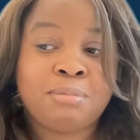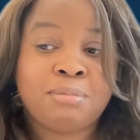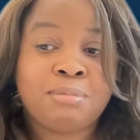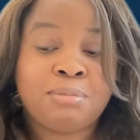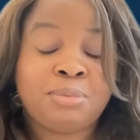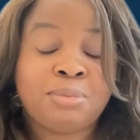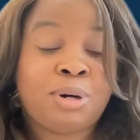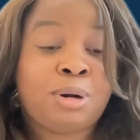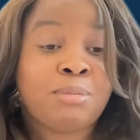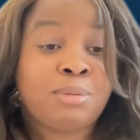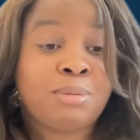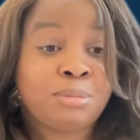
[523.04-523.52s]

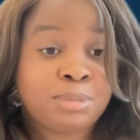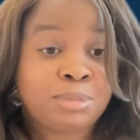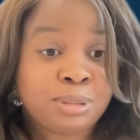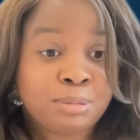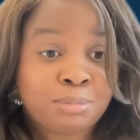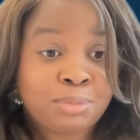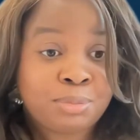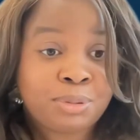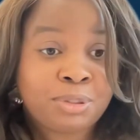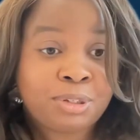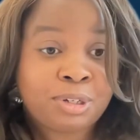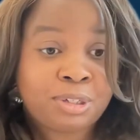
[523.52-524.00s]
problems in
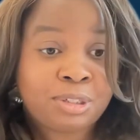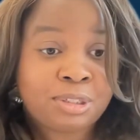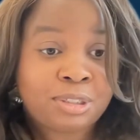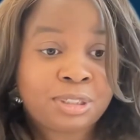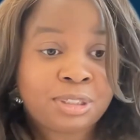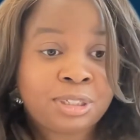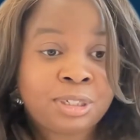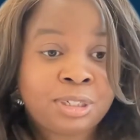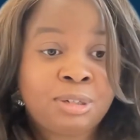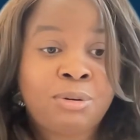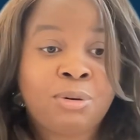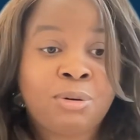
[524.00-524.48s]

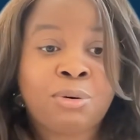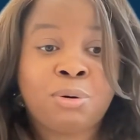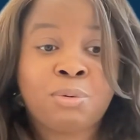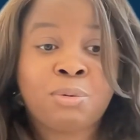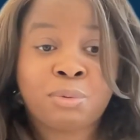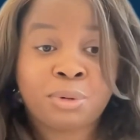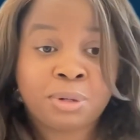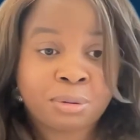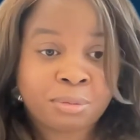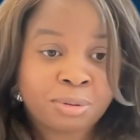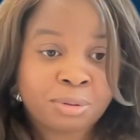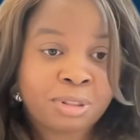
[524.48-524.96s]
production or
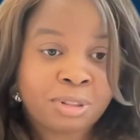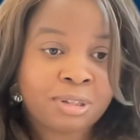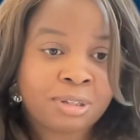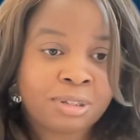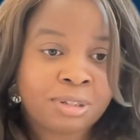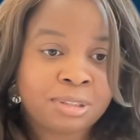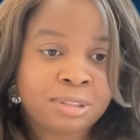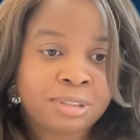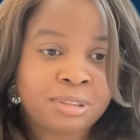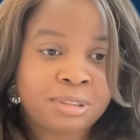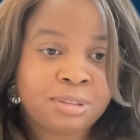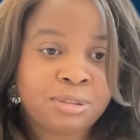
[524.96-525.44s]
work with
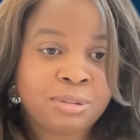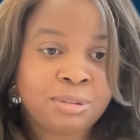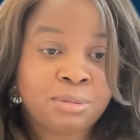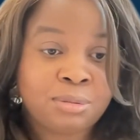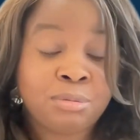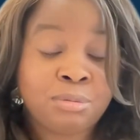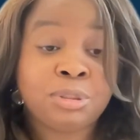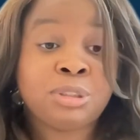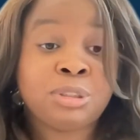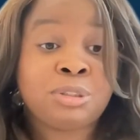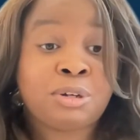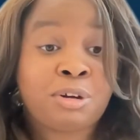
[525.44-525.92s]
us to
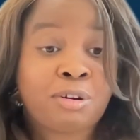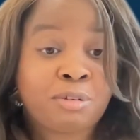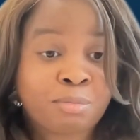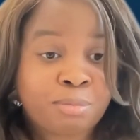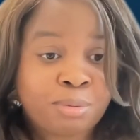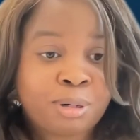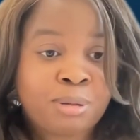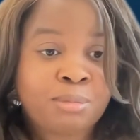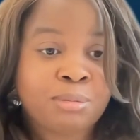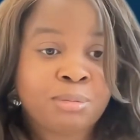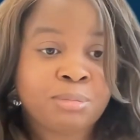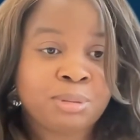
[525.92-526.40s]
resolve
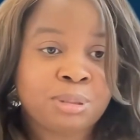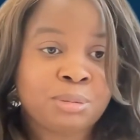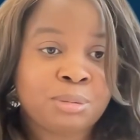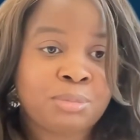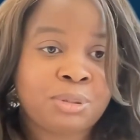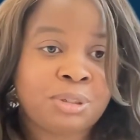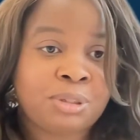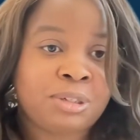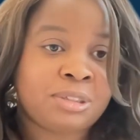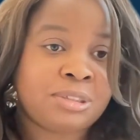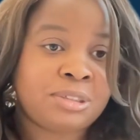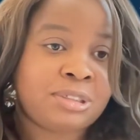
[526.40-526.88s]
problems in
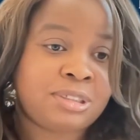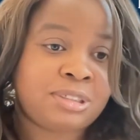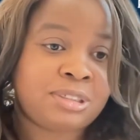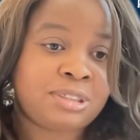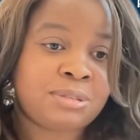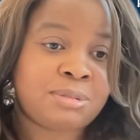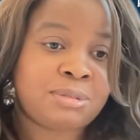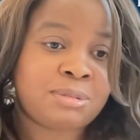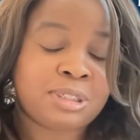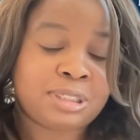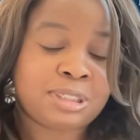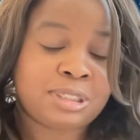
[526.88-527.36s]
production as
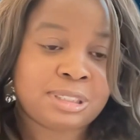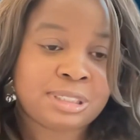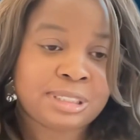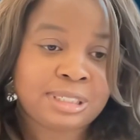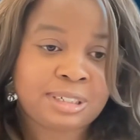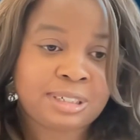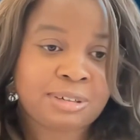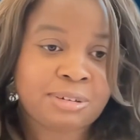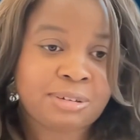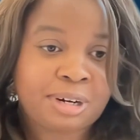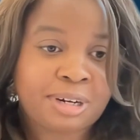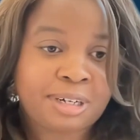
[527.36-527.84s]
quickly as
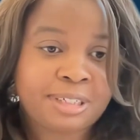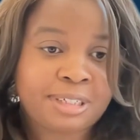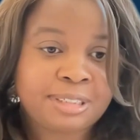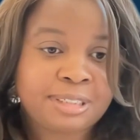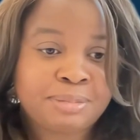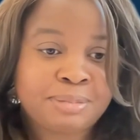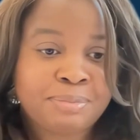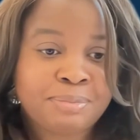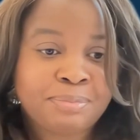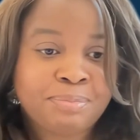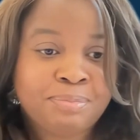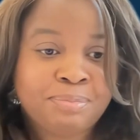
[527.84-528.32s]
they arise.
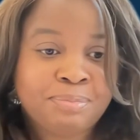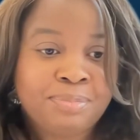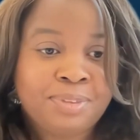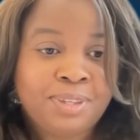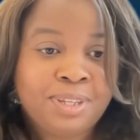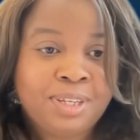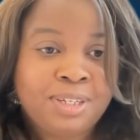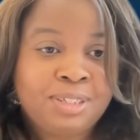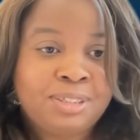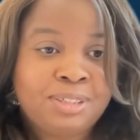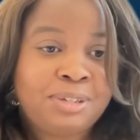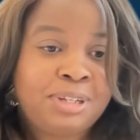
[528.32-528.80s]

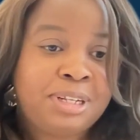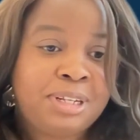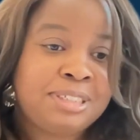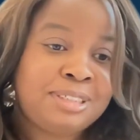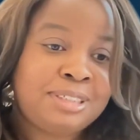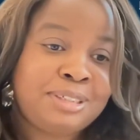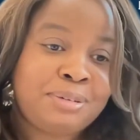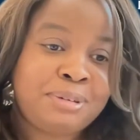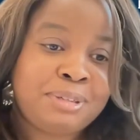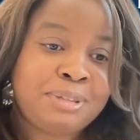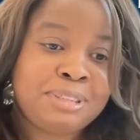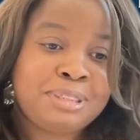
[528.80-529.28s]
So that's
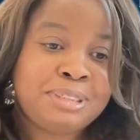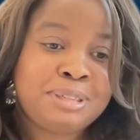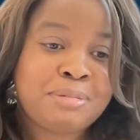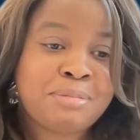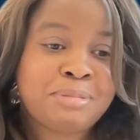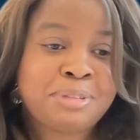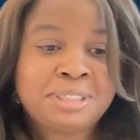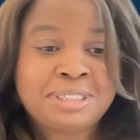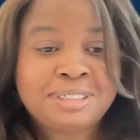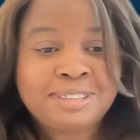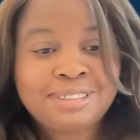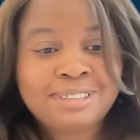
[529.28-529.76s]
the quick
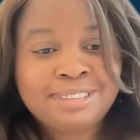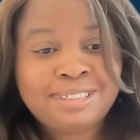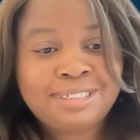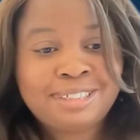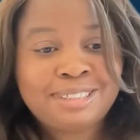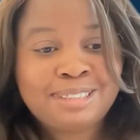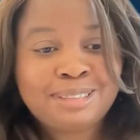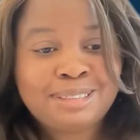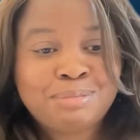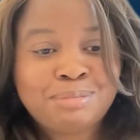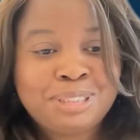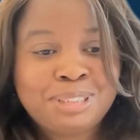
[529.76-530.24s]
summary. It's
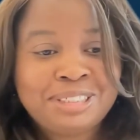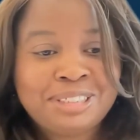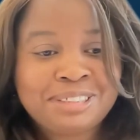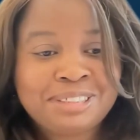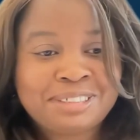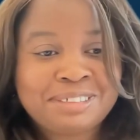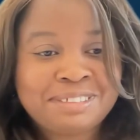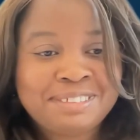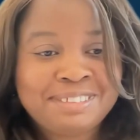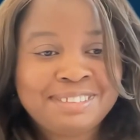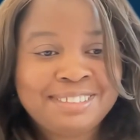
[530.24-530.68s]
nice to meet you.